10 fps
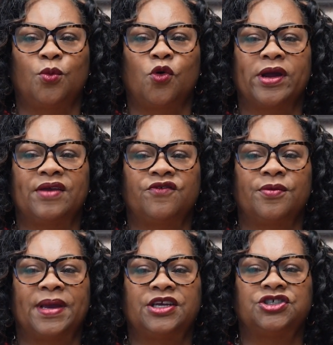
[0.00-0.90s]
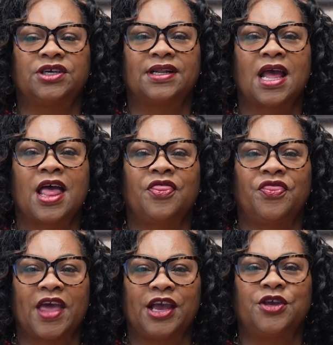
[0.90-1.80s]
more information.
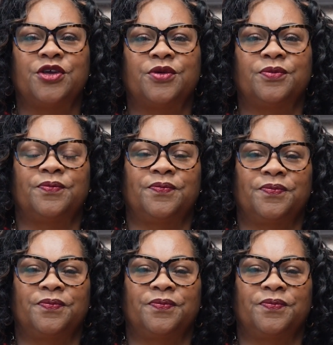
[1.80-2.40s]
Thank you.